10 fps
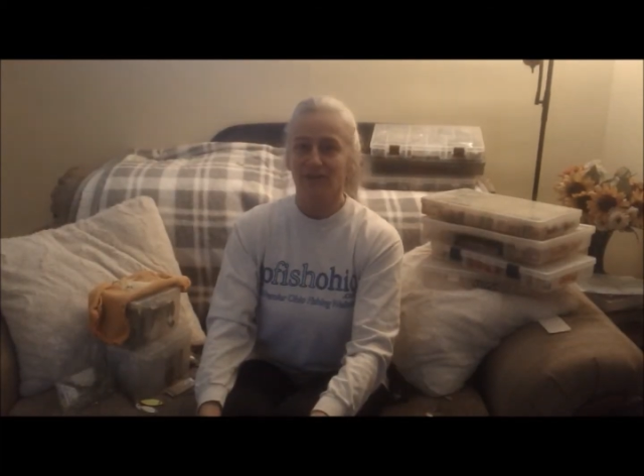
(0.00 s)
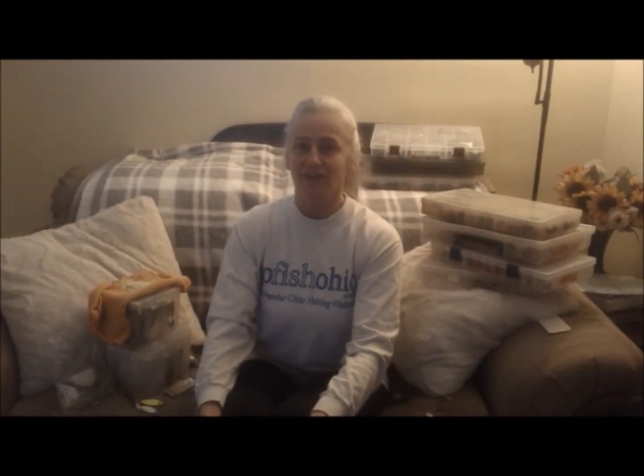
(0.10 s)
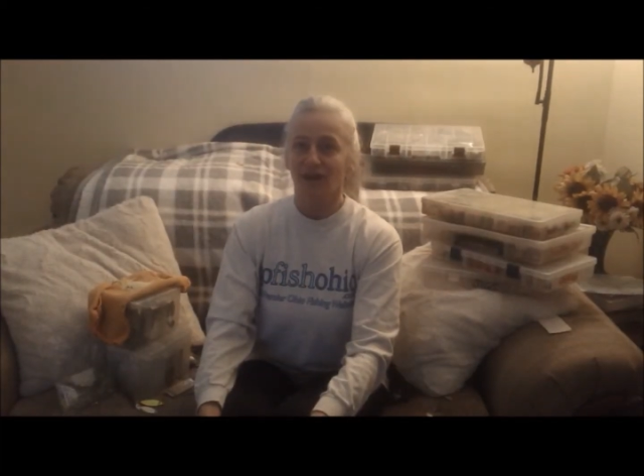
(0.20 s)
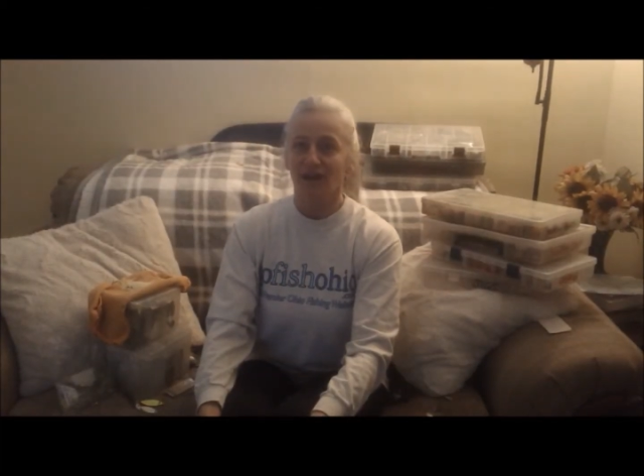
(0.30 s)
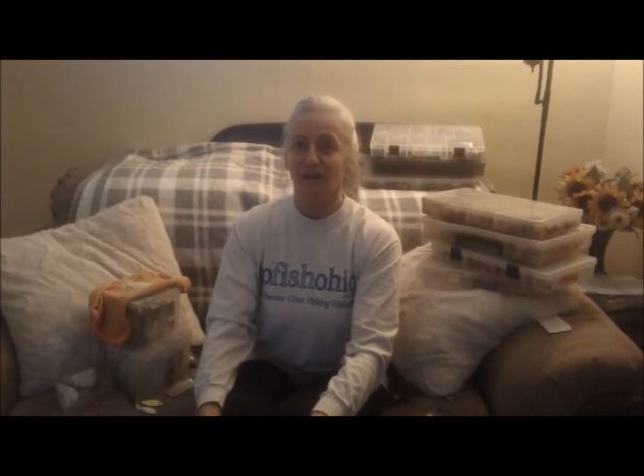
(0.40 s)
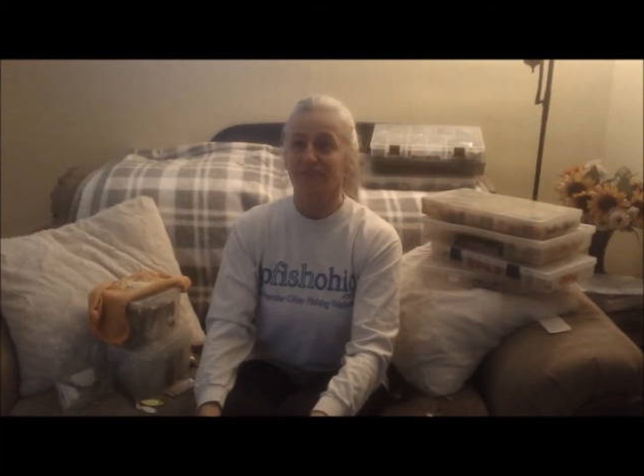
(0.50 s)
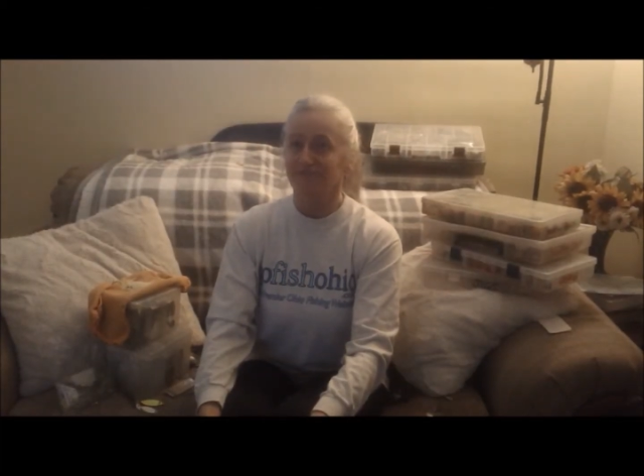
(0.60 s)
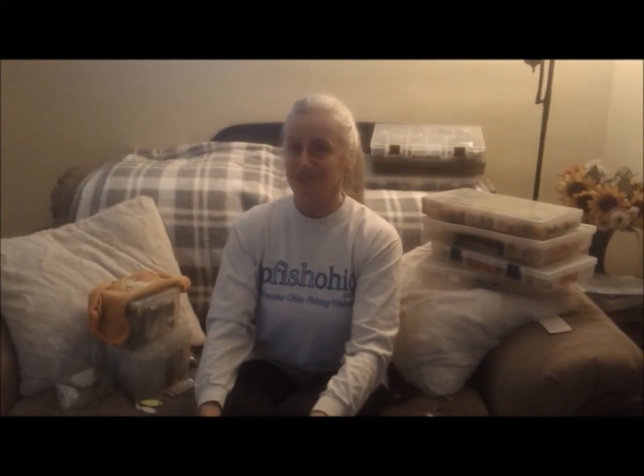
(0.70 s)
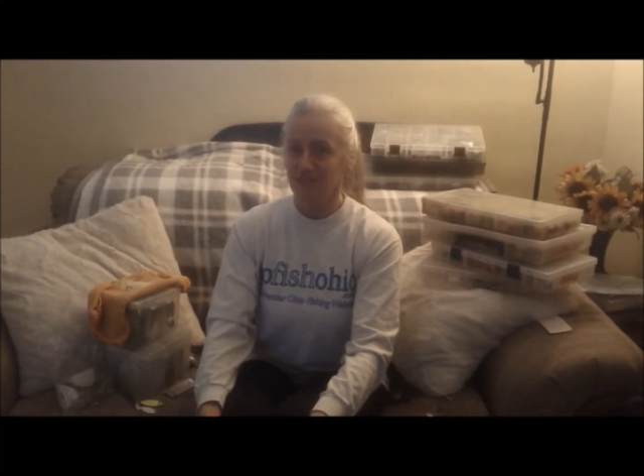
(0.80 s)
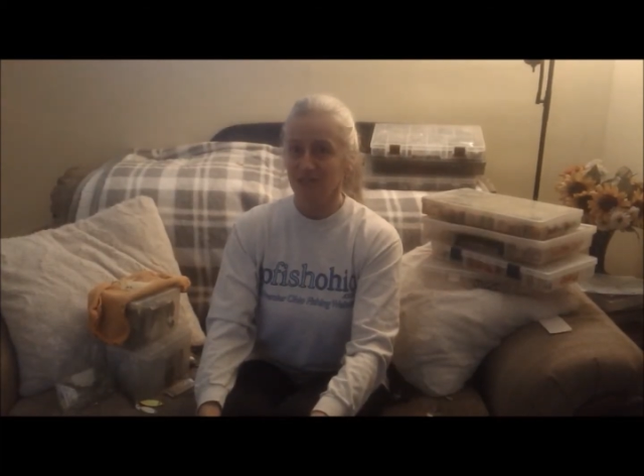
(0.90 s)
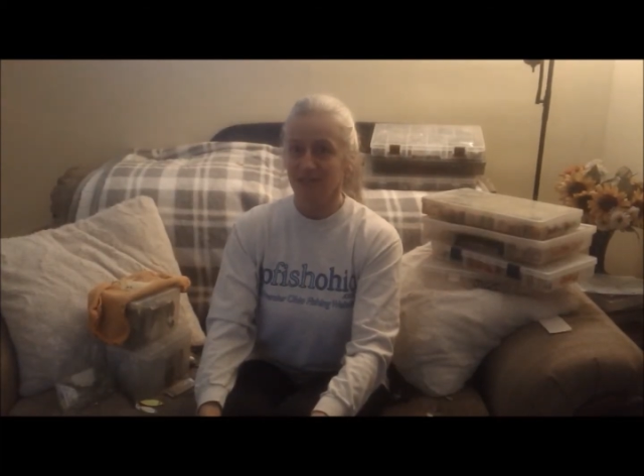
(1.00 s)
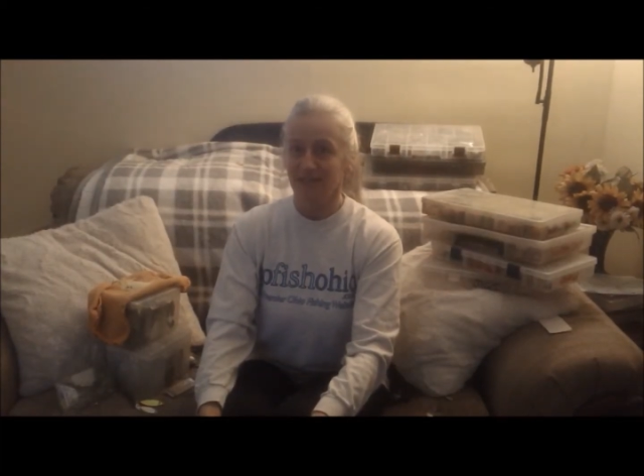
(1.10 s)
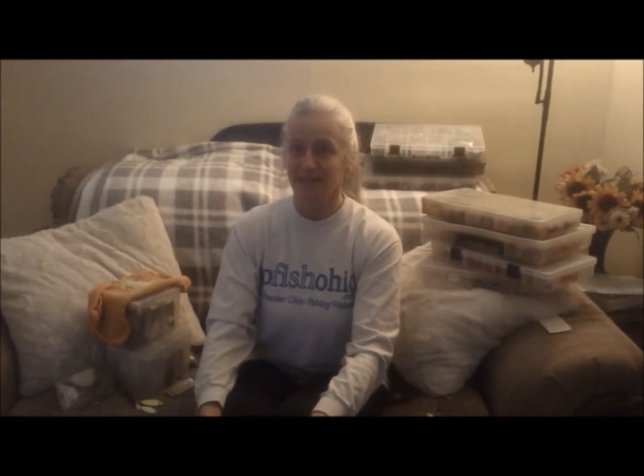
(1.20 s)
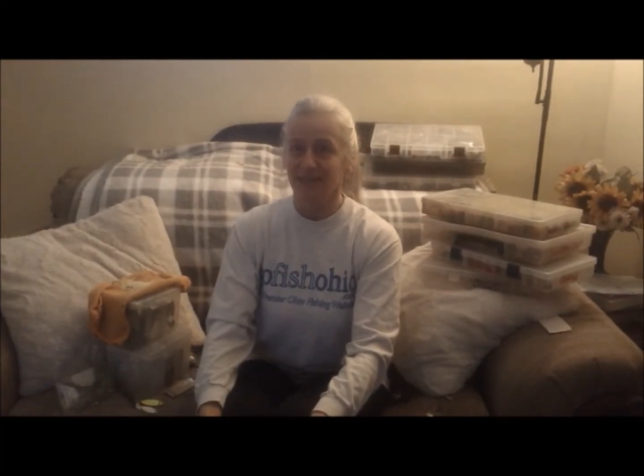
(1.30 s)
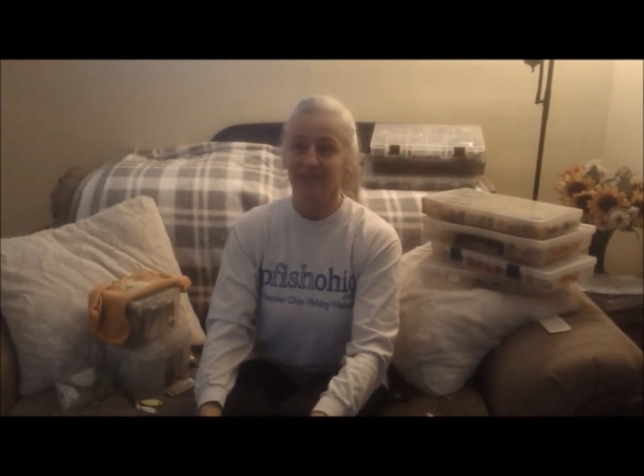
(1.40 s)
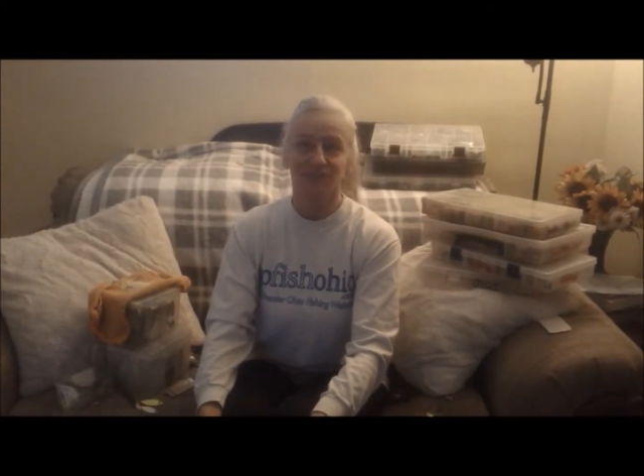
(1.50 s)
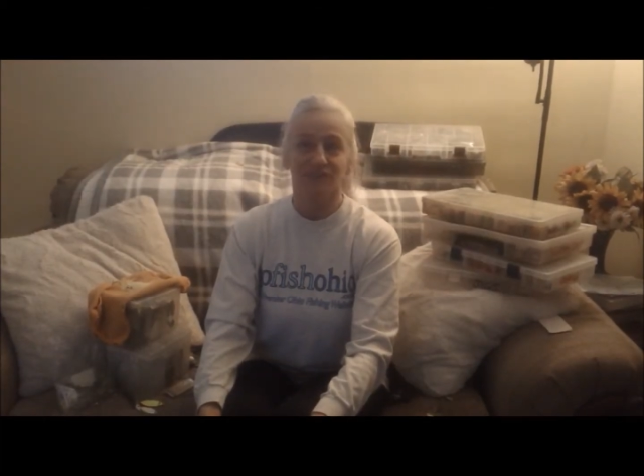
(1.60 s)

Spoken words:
talk and fishing techniques,